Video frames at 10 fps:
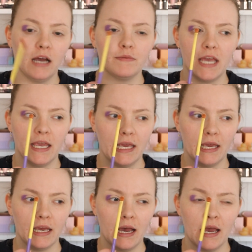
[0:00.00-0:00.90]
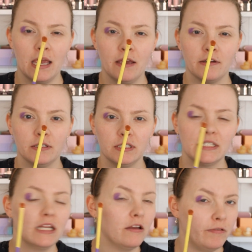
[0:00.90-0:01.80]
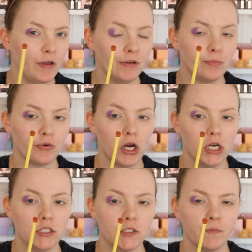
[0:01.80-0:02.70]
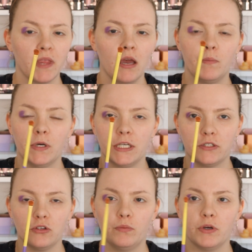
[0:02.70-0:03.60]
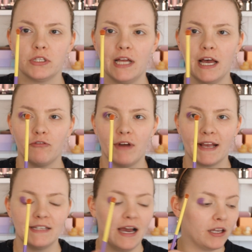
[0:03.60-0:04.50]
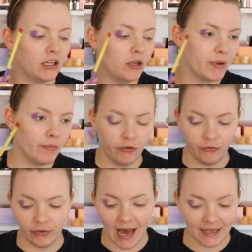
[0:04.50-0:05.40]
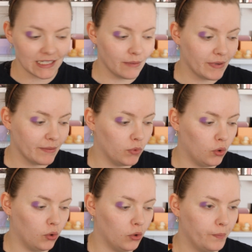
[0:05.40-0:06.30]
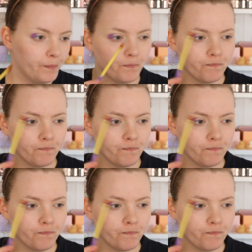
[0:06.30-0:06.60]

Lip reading: I'm taking a still fluffy brush, but it's almost like rectangular, a bit more flat, a bit more